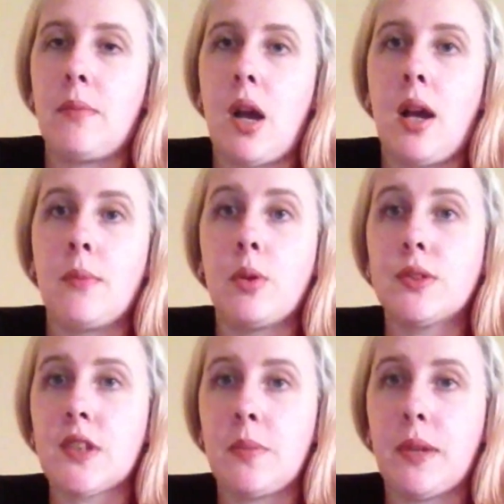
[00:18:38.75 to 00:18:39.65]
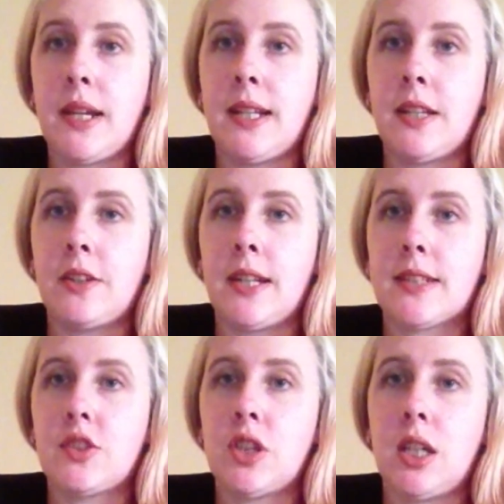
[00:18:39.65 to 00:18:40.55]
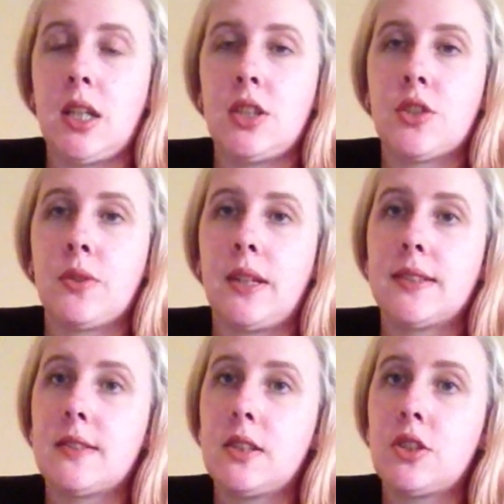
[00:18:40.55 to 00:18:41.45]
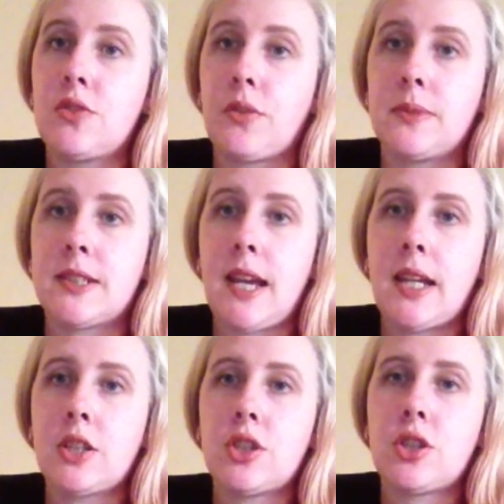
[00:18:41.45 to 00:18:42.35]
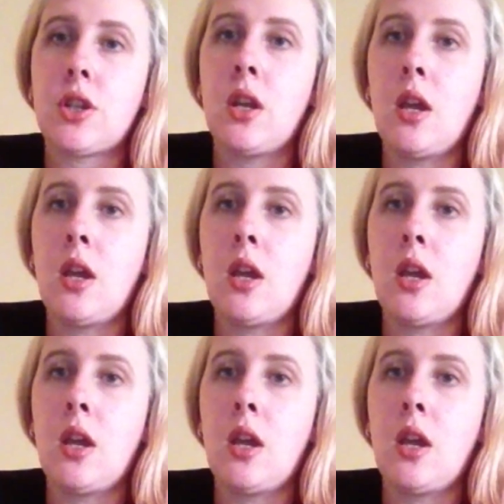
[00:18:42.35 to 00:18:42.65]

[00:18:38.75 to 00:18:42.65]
I'm also planning on next year doing Stitch from Stash,